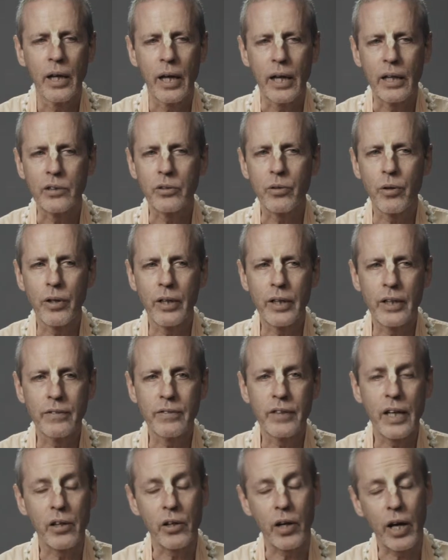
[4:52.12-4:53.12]
And as
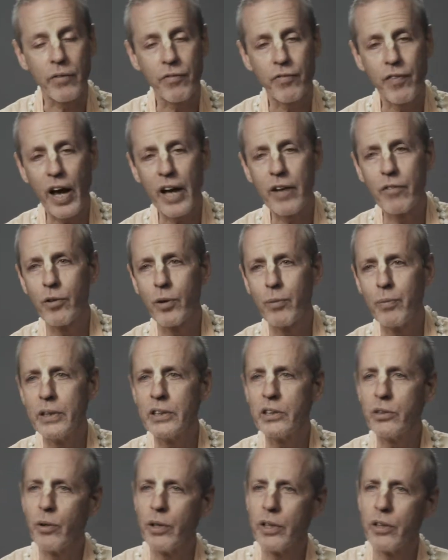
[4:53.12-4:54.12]
Gurudev said, you got 5
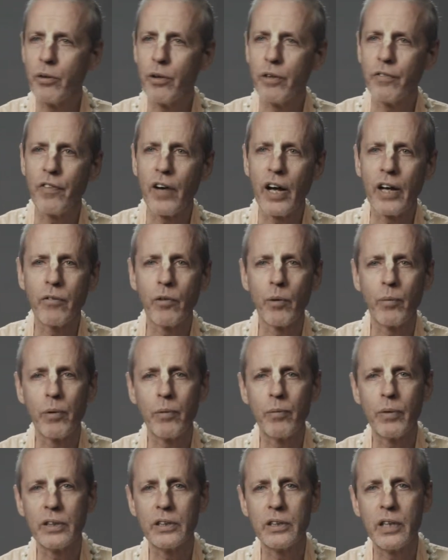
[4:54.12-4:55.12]
rupees, do a 5
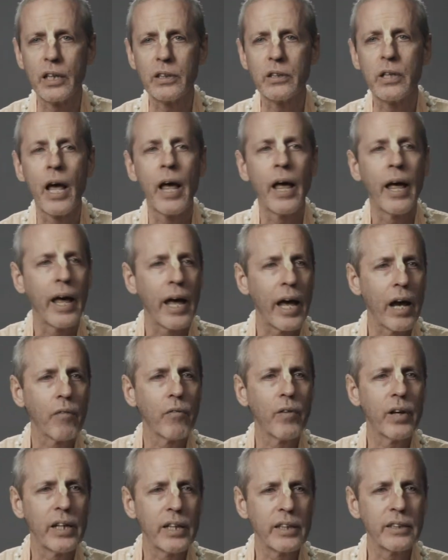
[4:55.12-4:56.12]
rupee business.
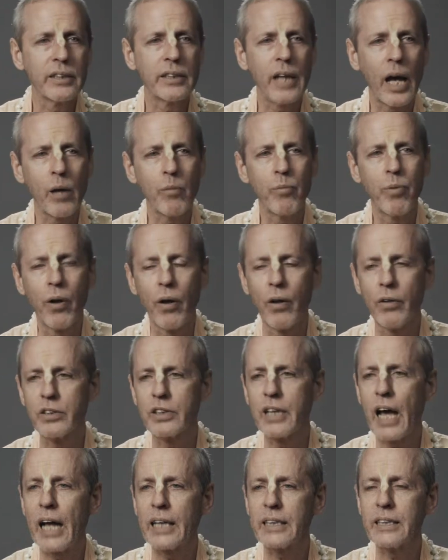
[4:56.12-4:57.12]
Every
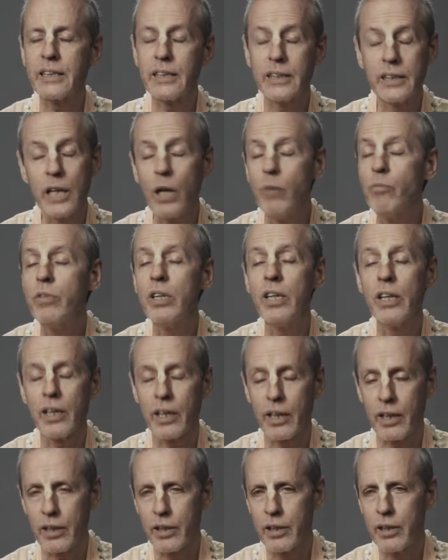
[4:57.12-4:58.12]
disciple's got
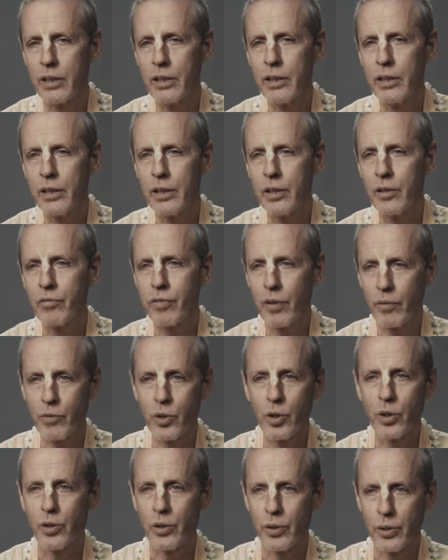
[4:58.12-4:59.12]
something from
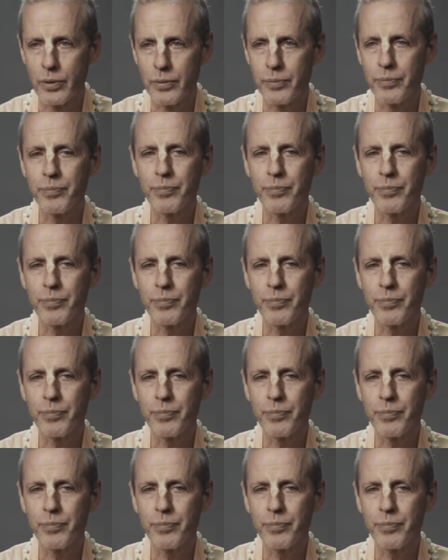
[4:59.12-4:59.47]
Guru.